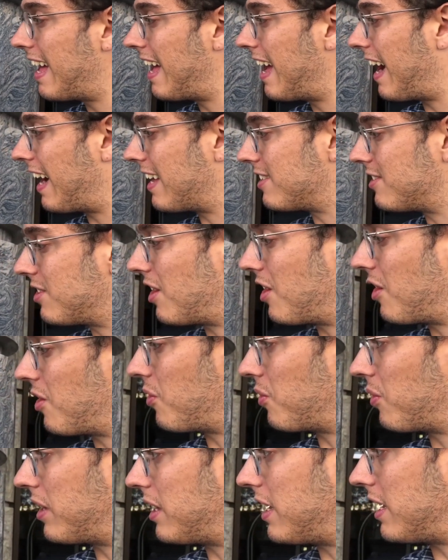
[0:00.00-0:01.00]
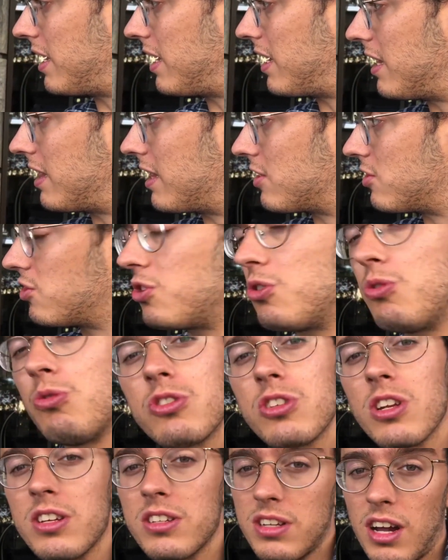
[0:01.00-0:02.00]
And so he, there's two
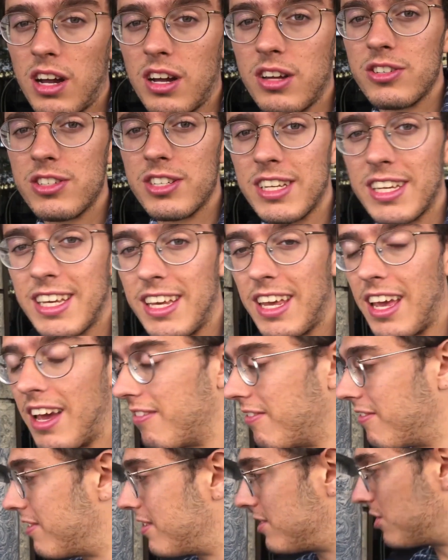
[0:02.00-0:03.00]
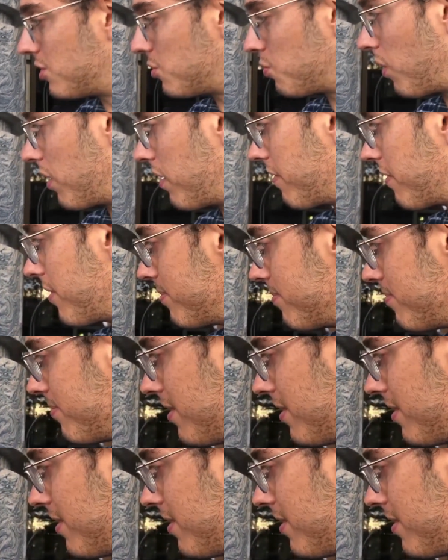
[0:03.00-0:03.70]
sundials in Kiev, this is one of them.